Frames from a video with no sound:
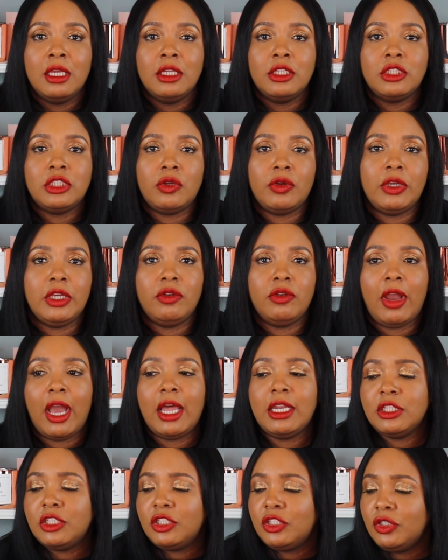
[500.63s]
showing
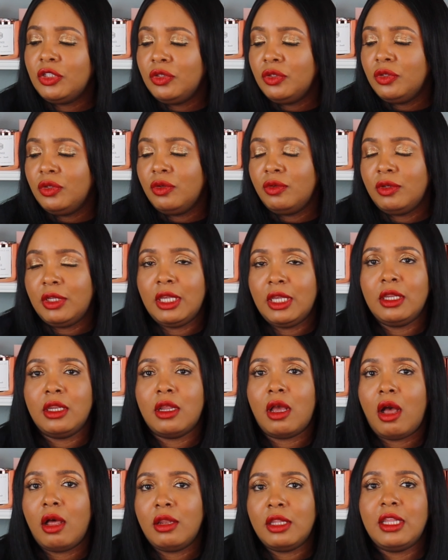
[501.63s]
gratitude
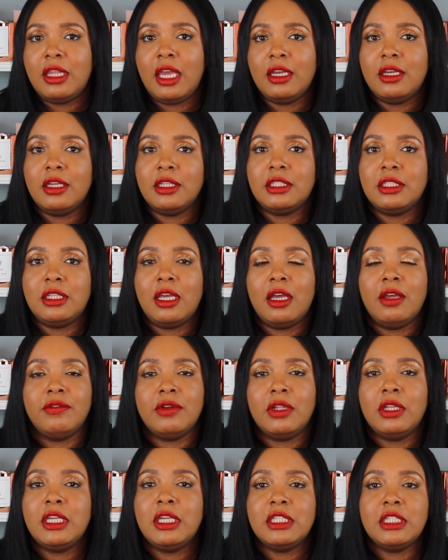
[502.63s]
and all of that good
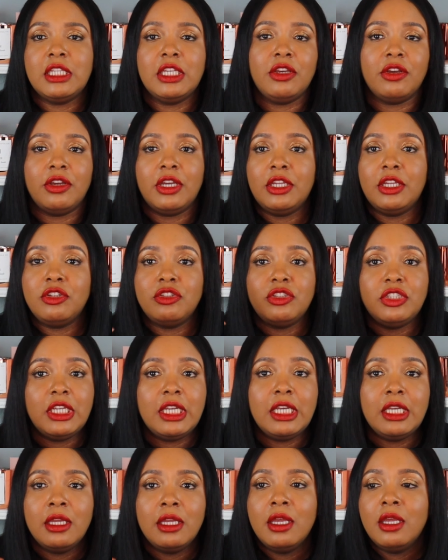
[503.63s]
stuff, cleansing your
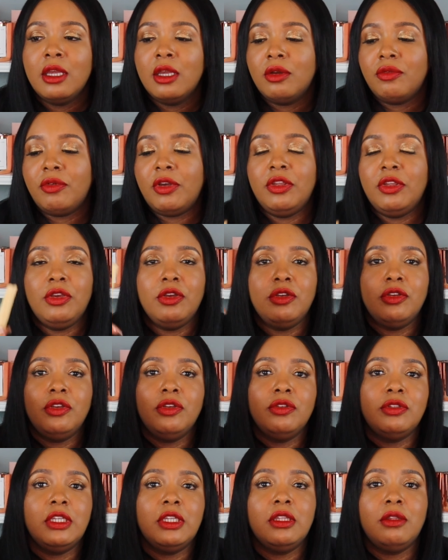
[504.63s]
energy, whether you're
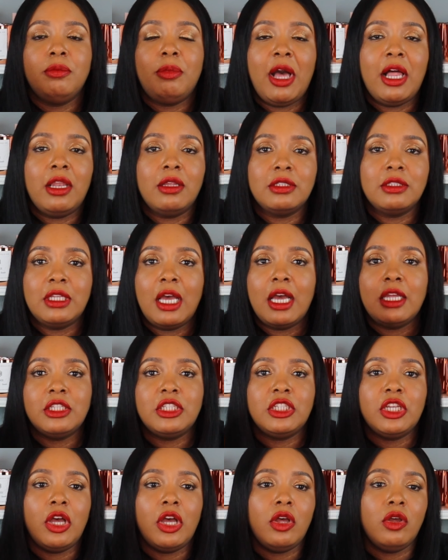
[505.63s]
using the Palo
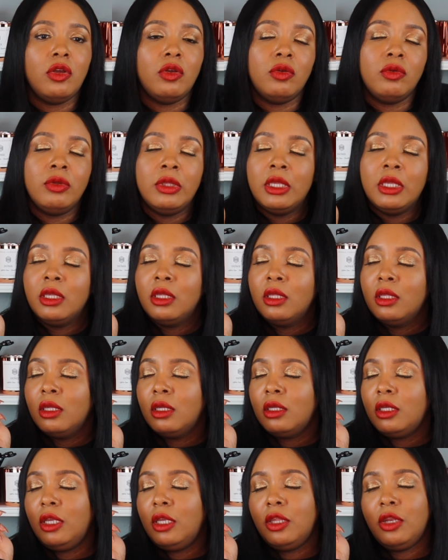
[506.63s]
Santo,
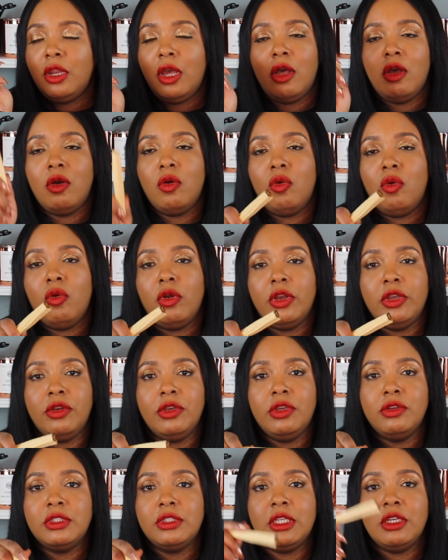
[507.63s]
you know, or you're
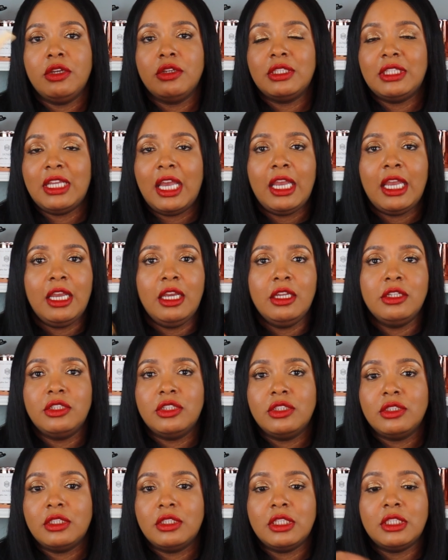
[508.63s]
using your
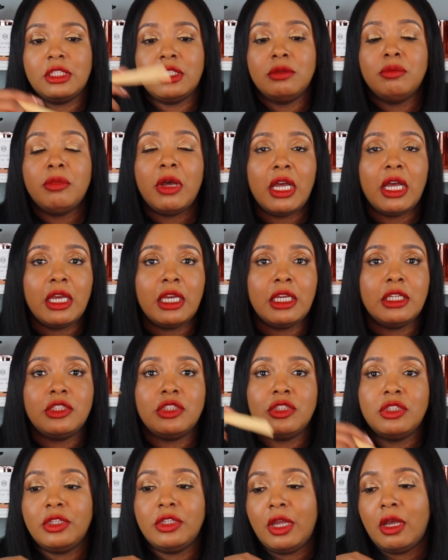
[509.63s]
sage to
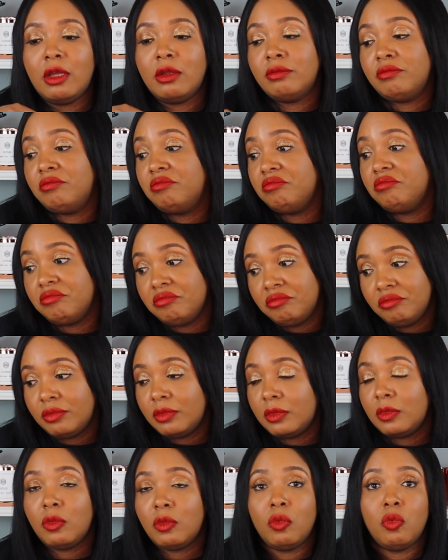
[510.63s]
smudge, you know,
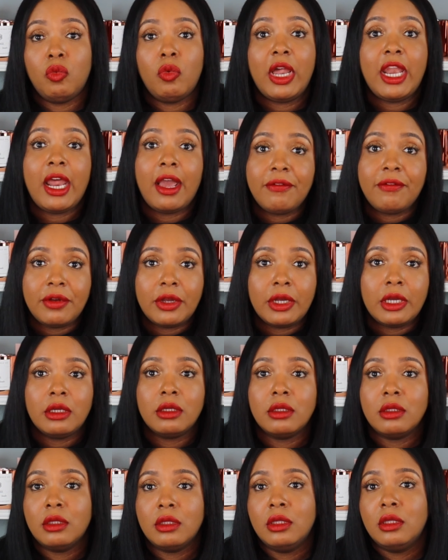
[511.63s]
whatever
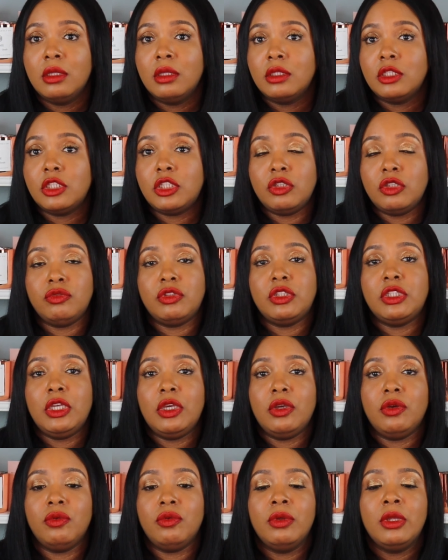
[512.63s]
suits
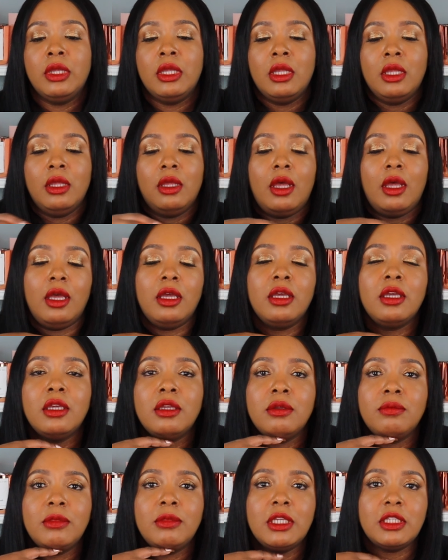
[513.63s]
you,
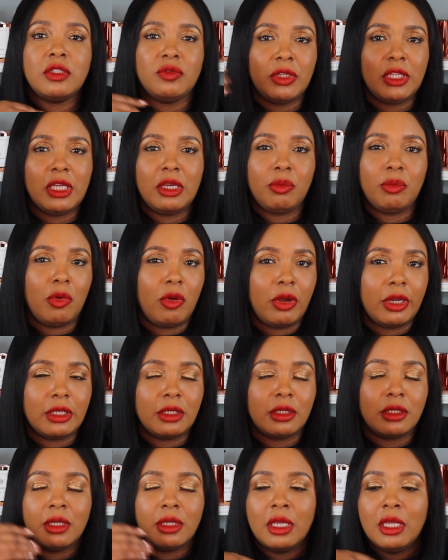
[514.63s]
it's really
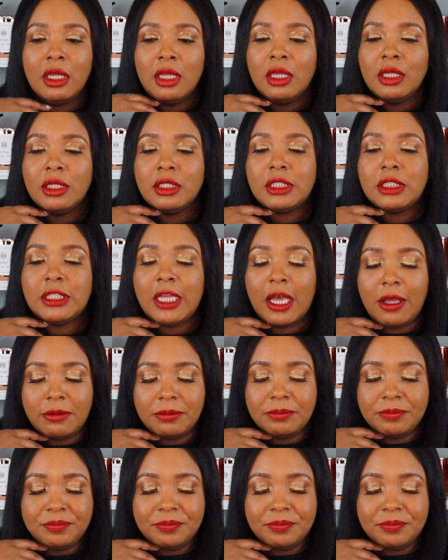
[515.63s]
important. So